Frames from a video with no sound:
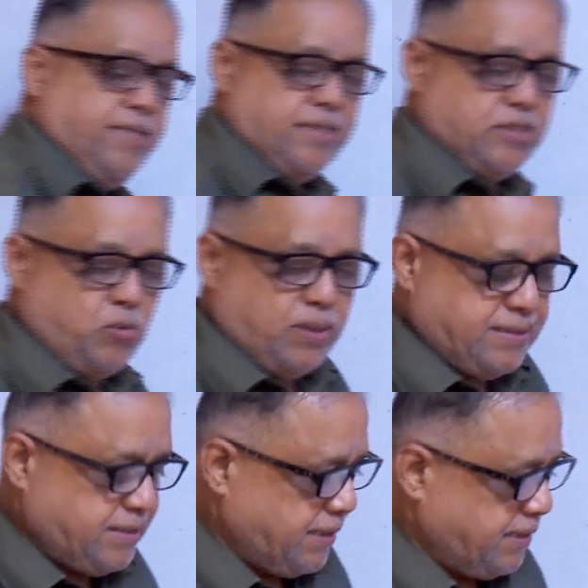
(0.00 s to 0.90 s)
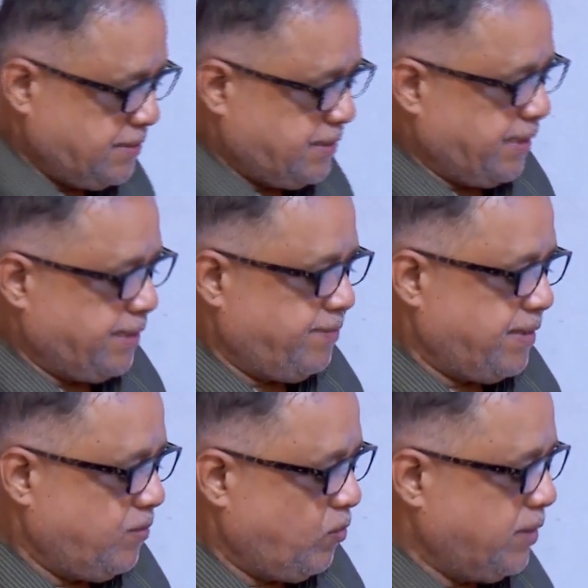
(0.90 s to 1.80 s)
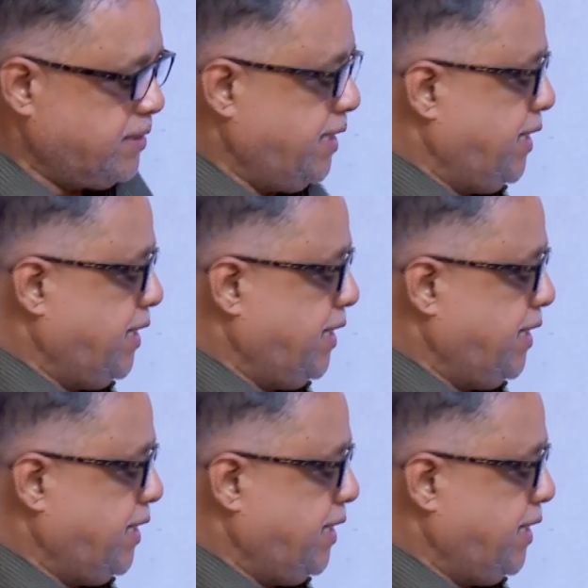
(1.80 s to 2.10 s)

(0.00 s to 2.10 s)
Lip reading: just one sentence they are given. What is the